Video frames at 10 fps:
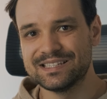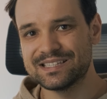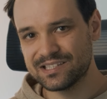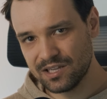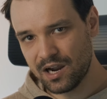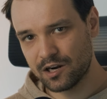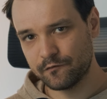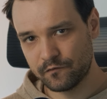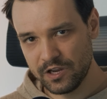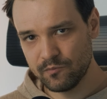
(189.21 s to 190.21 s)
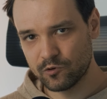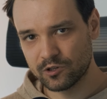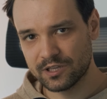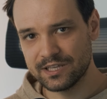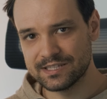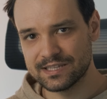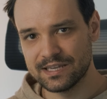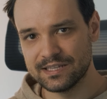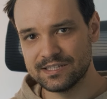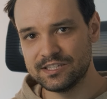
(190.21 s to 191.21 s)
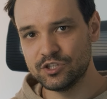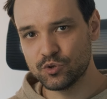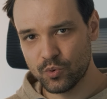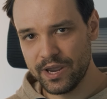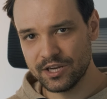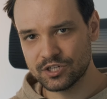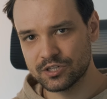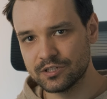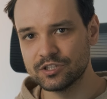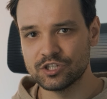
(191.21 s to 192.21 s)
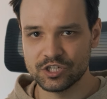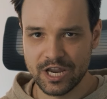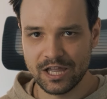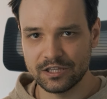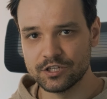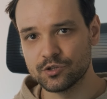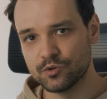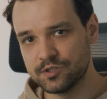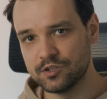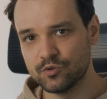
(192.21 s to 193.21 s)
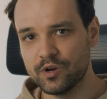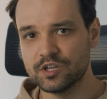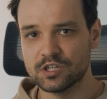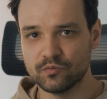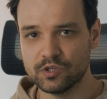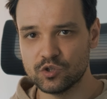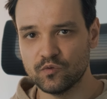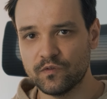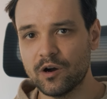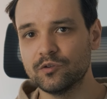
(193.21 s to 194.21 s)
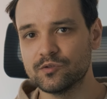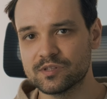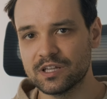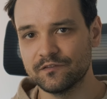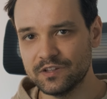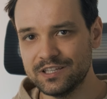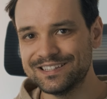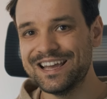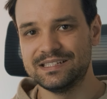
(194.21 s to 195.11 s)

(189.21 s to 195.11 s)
STAR framework is a situation, challenge or situation which you found yourself in,